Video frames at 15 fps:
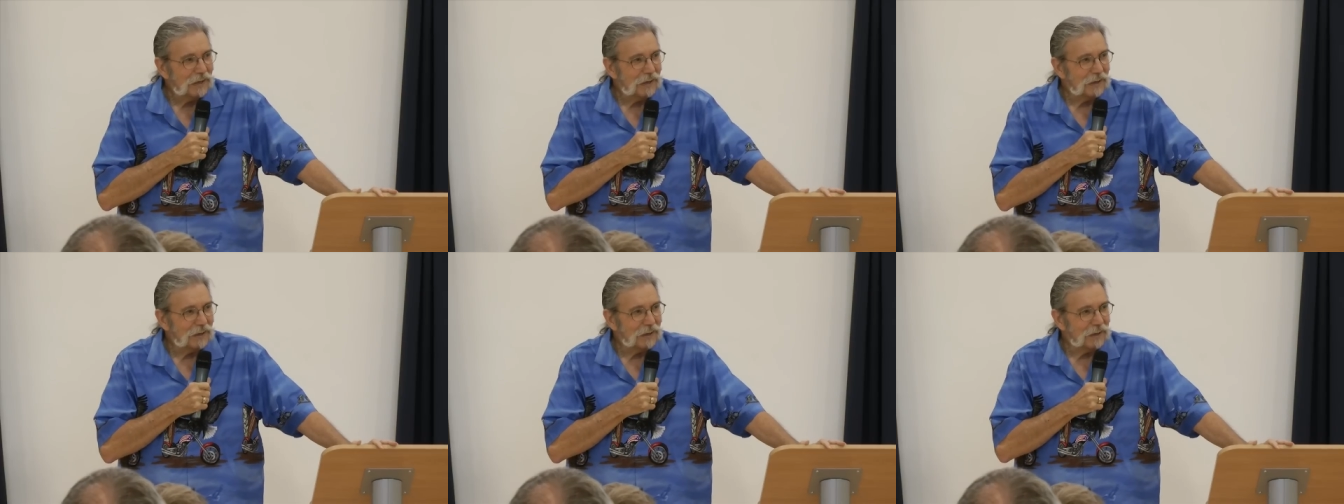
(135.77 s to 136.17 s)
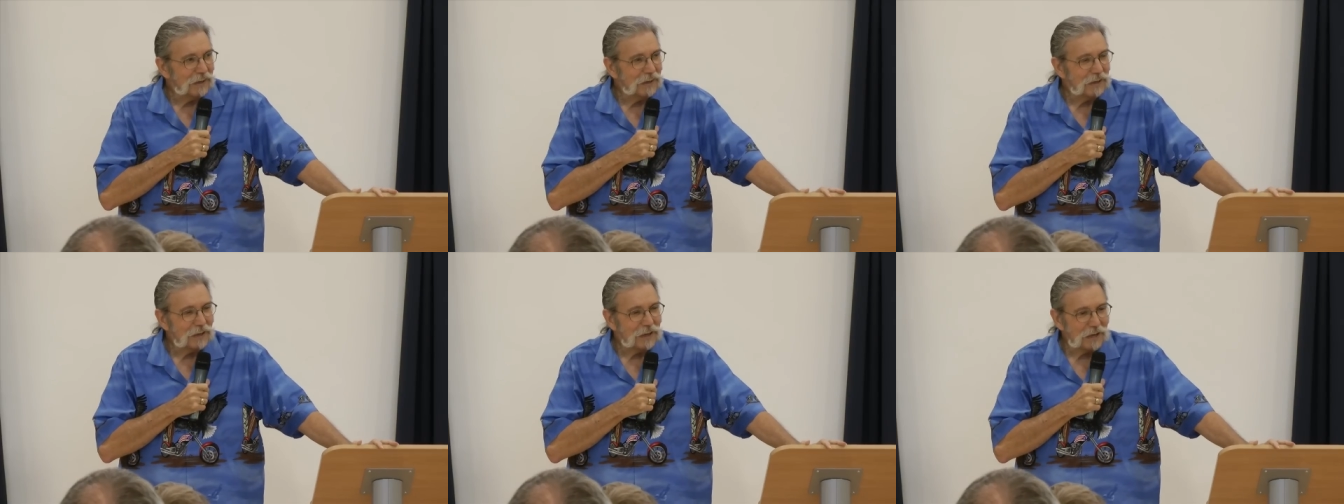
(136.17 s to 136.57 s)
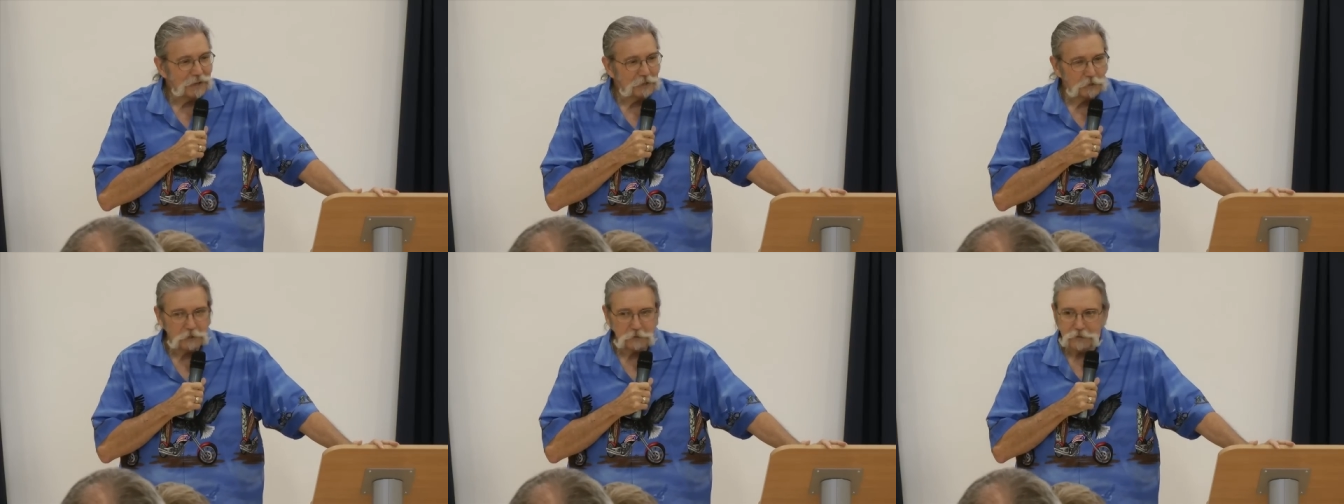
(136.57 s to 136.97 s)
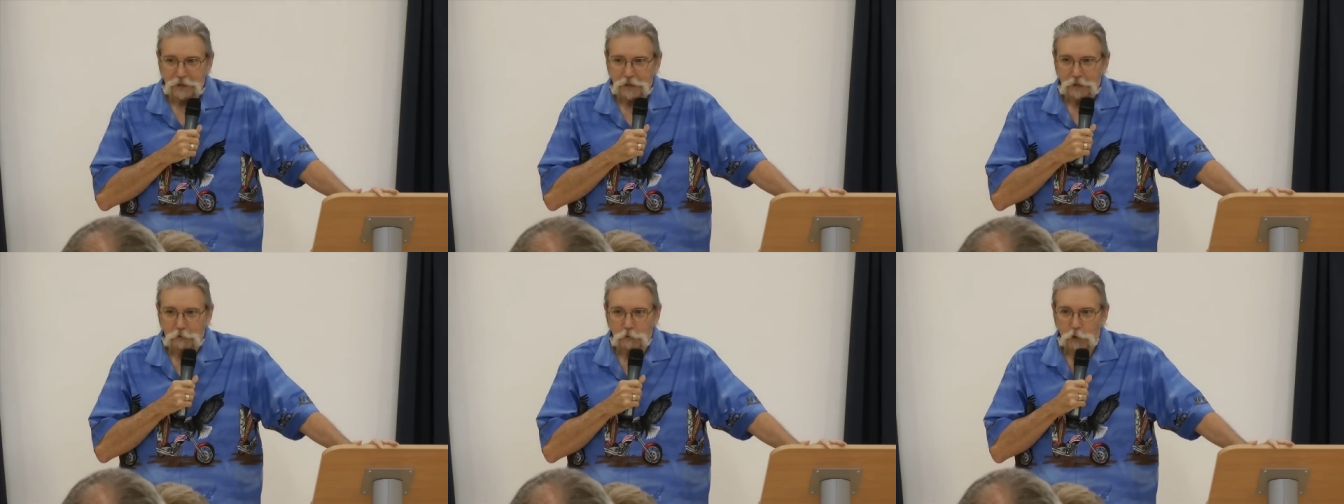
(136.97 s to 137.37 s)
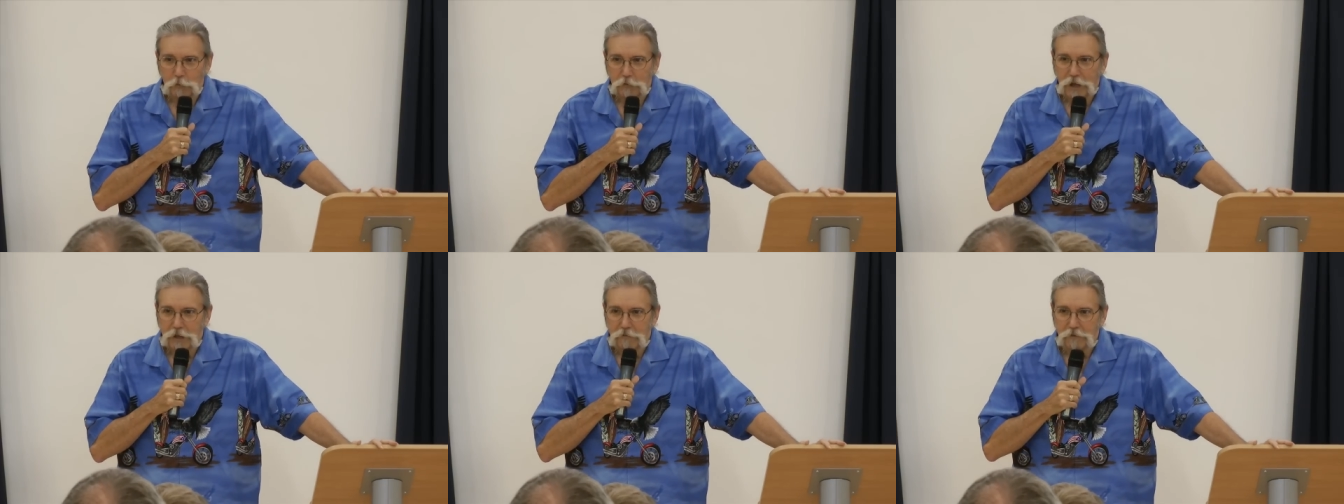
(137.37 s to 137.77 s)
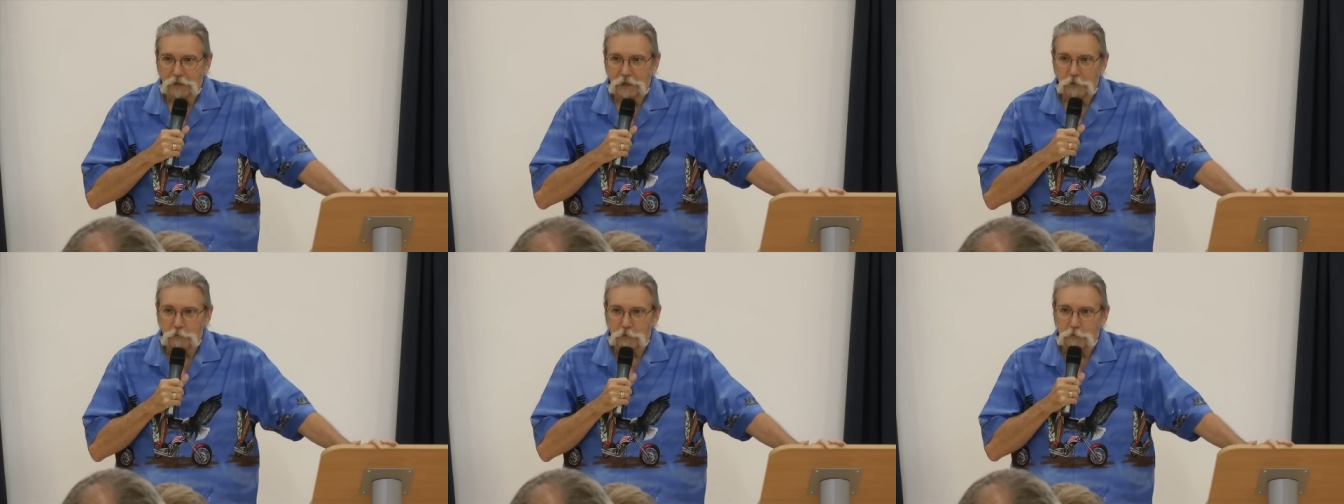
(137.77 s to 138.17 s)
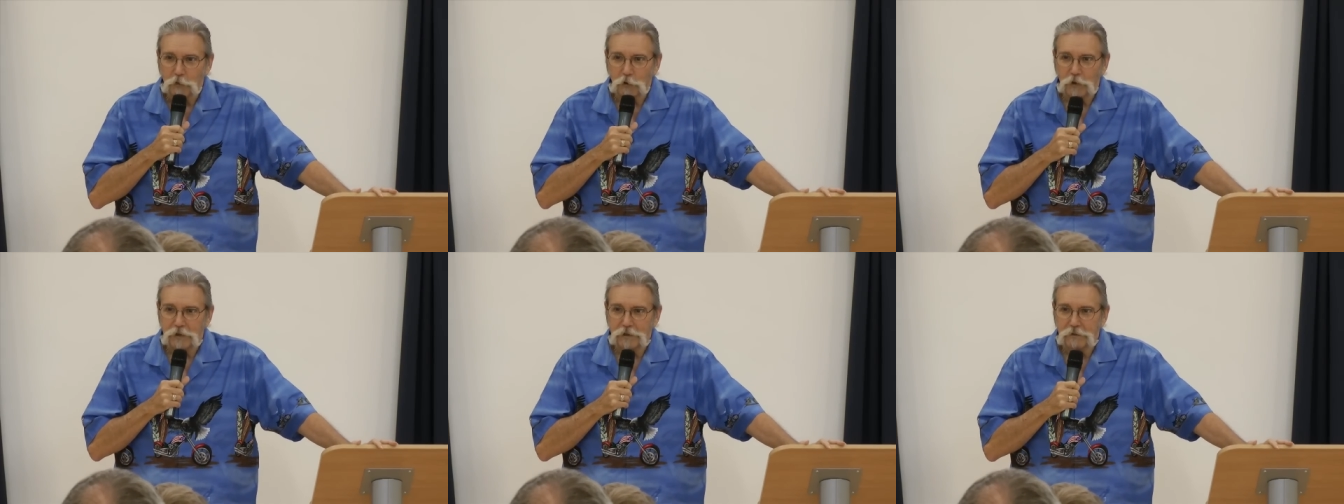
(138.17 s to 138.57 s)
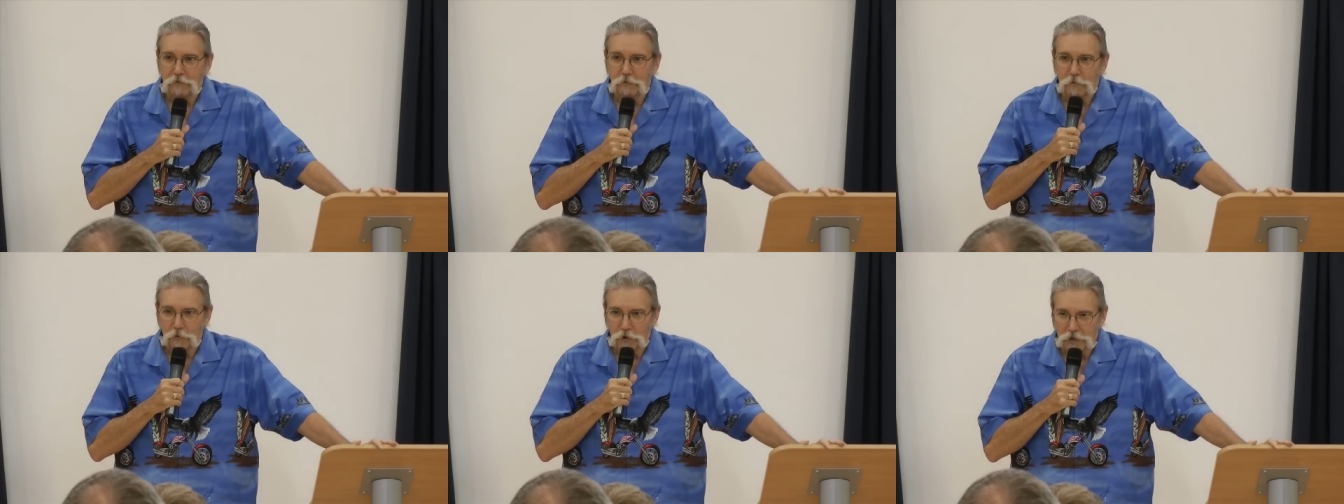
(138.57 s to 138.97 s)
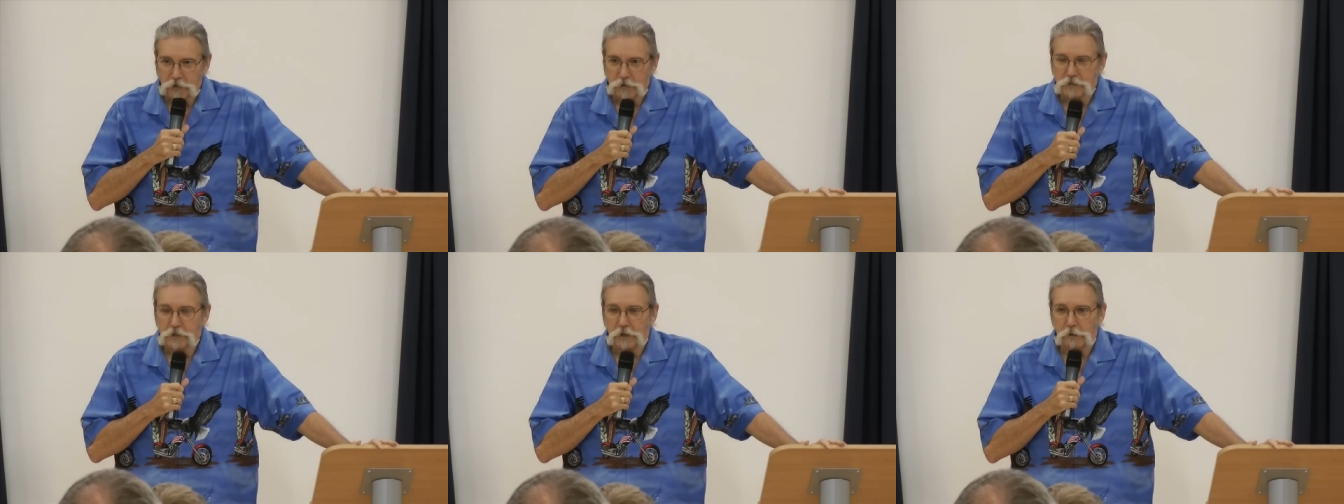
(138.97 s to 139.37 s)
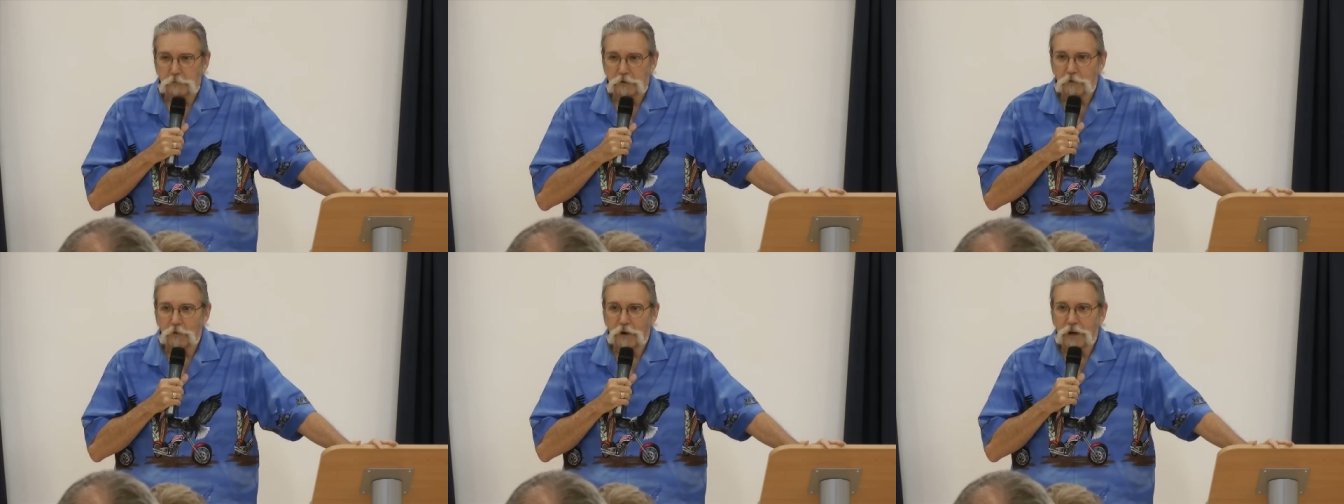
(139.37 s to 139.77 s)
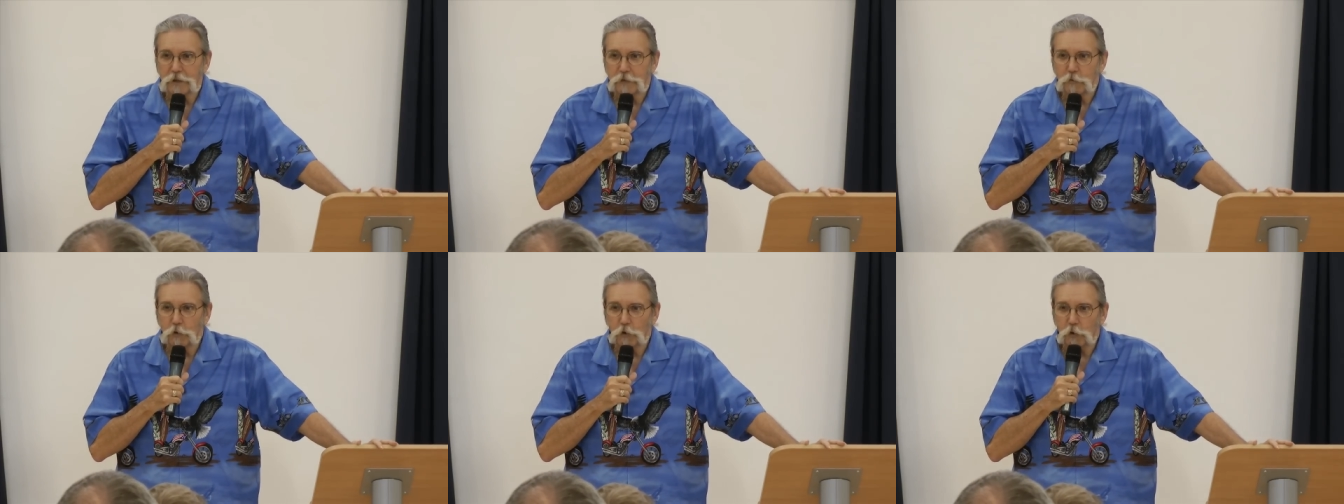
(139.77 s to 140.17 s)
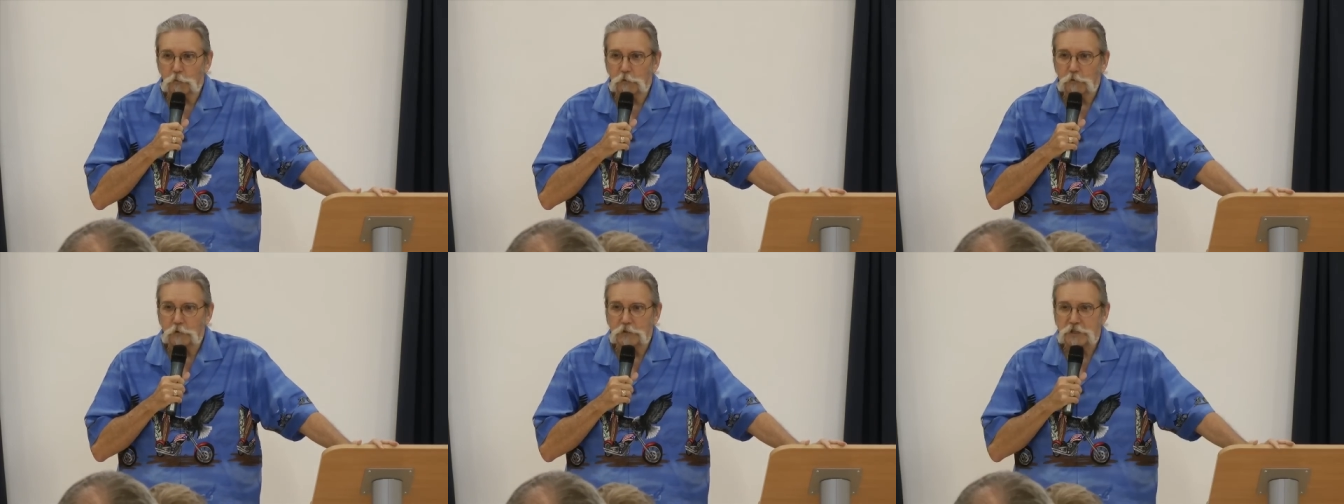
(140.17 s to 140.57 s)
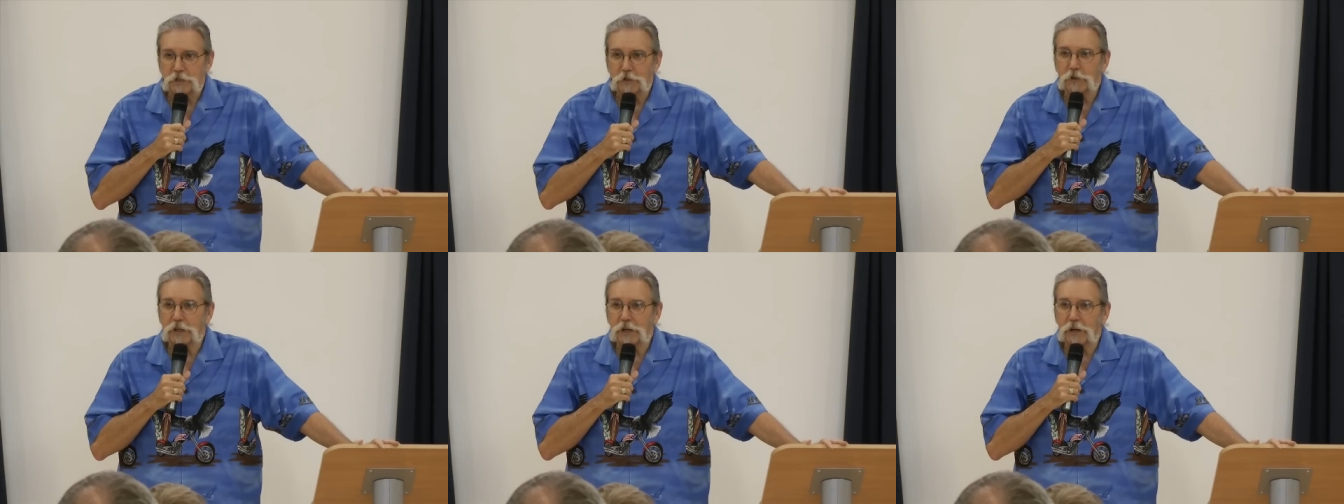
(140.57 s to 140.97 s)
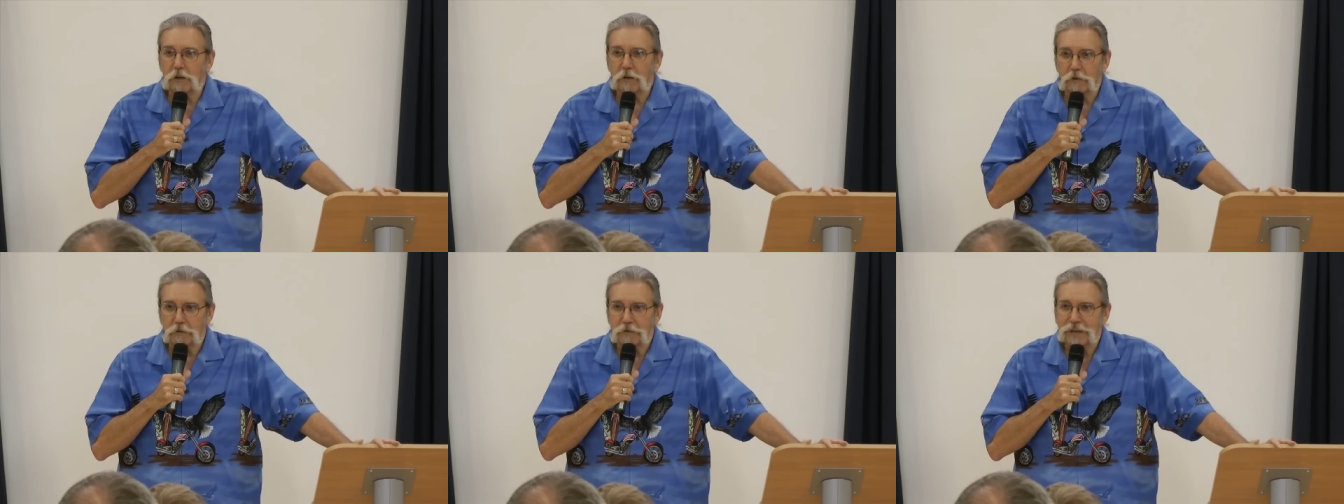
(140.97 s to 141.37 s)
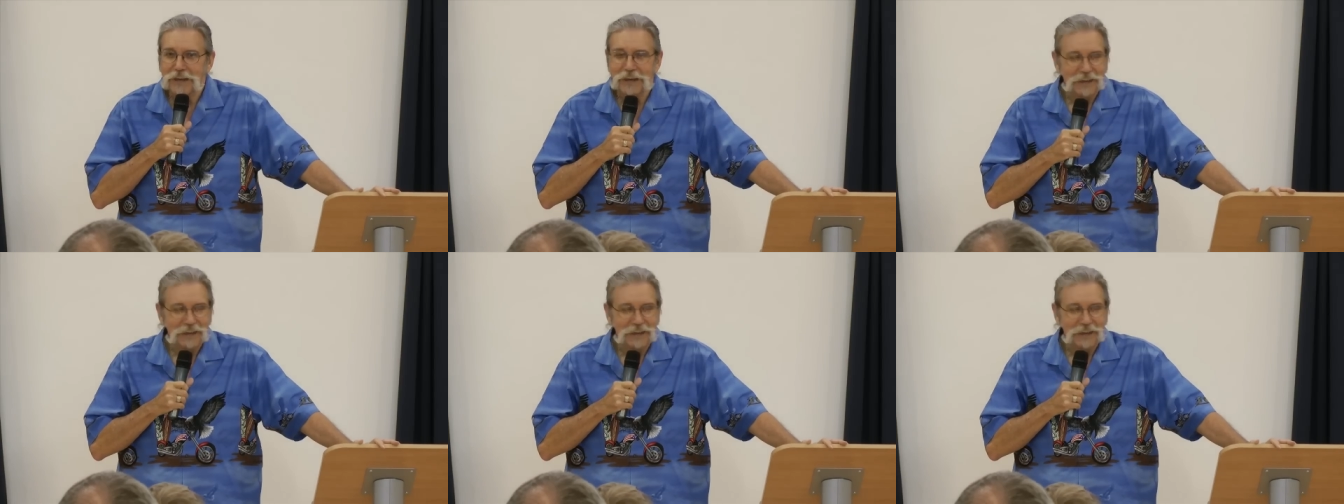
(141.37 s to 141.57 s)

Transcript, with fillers: I did grow up kind of a country boy, and Roger's a little bit rock and roll, but we still get along